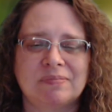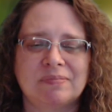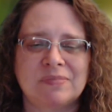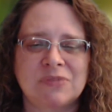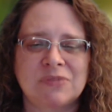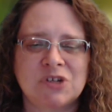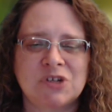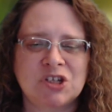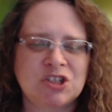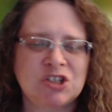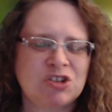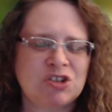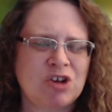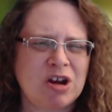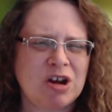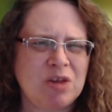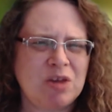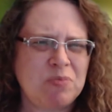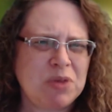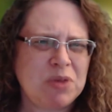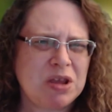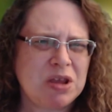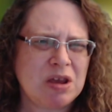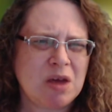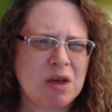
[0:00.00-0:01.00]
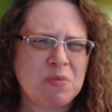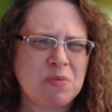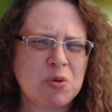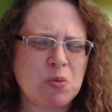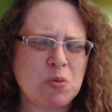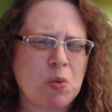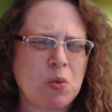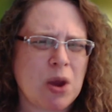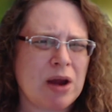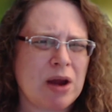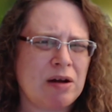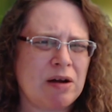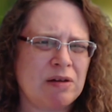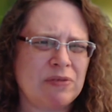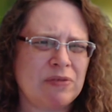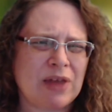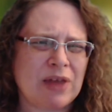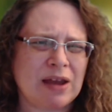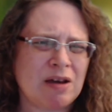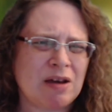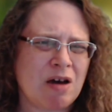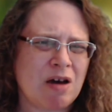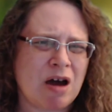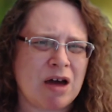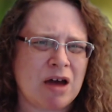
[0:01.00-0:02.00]
Just try to become aware of
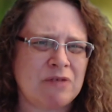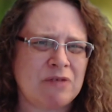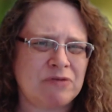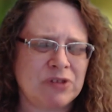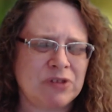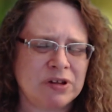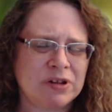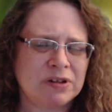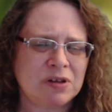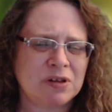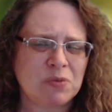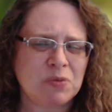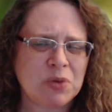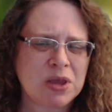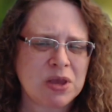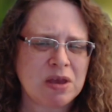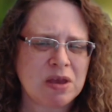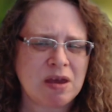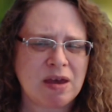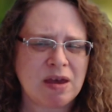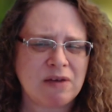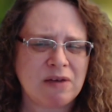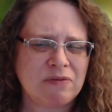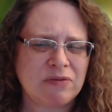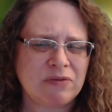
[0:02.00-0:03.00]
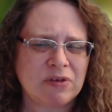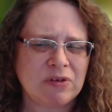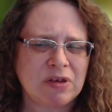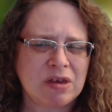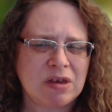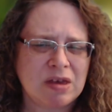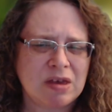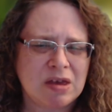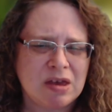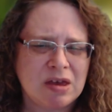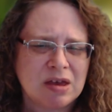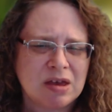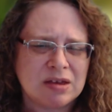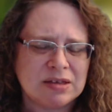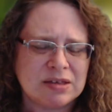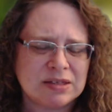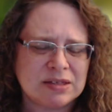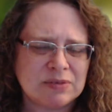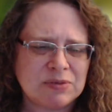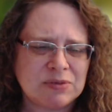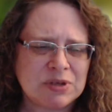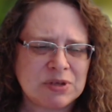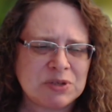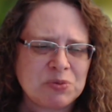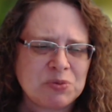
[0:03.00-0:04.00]
that conflict that we have.
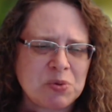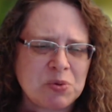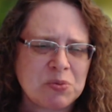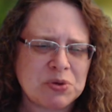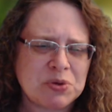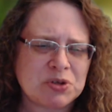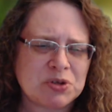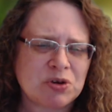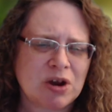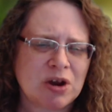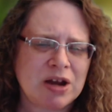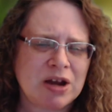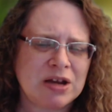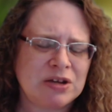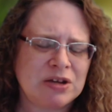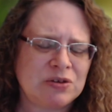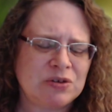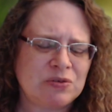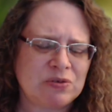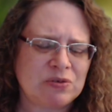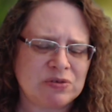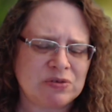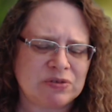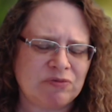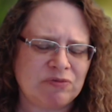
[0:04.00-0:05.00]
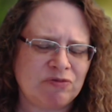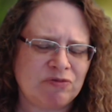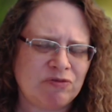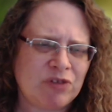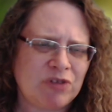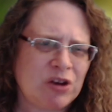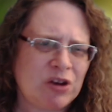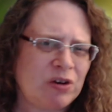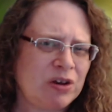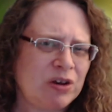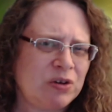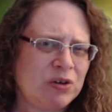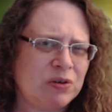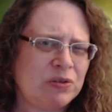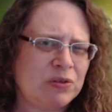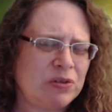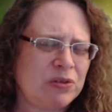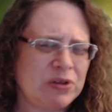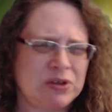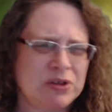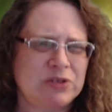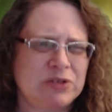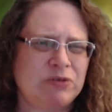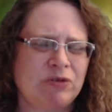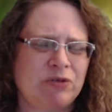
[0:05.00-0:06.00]
Sometimes when we're trying to do those very good
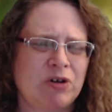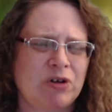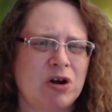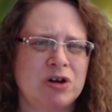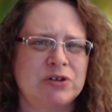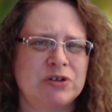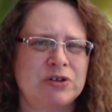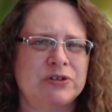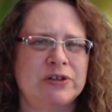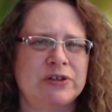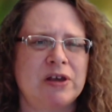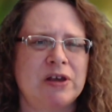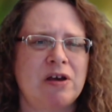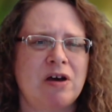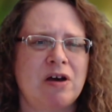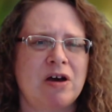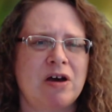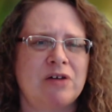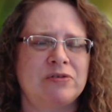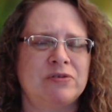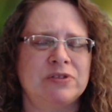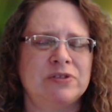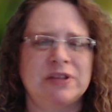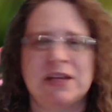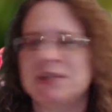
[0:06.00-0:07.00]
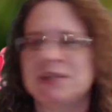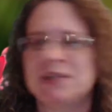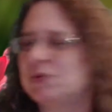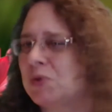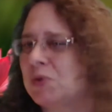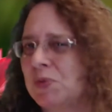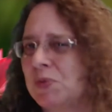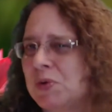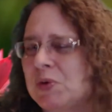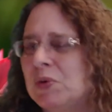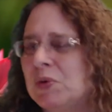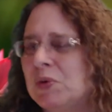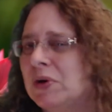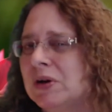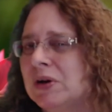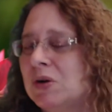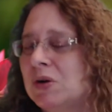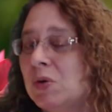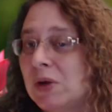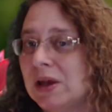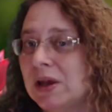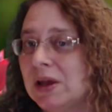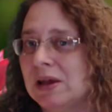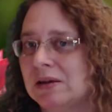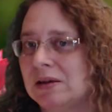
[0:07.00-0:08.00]
things for ourselves, that's when we want to
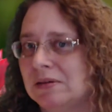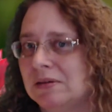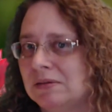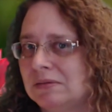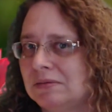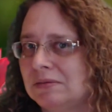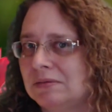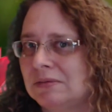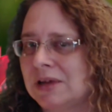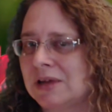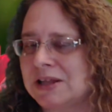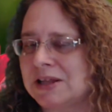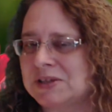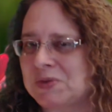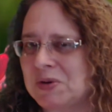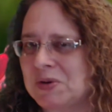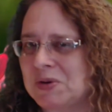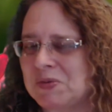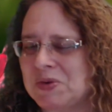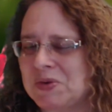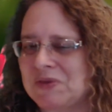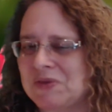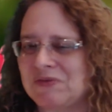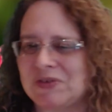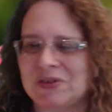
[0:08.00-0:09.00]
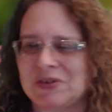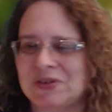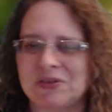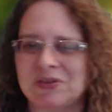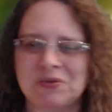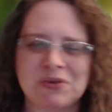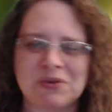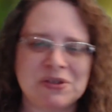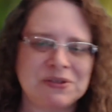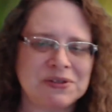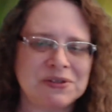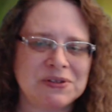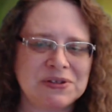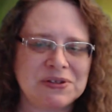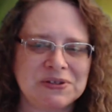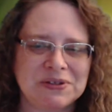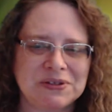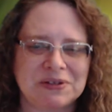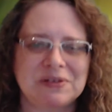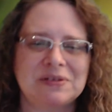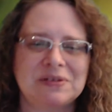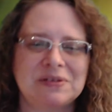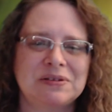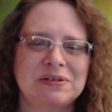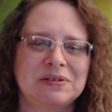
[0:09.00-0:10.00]
quit. That's when we feel the
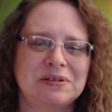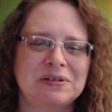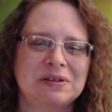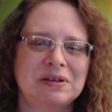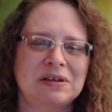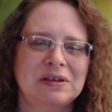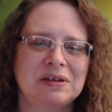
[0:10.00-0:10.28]
resistance.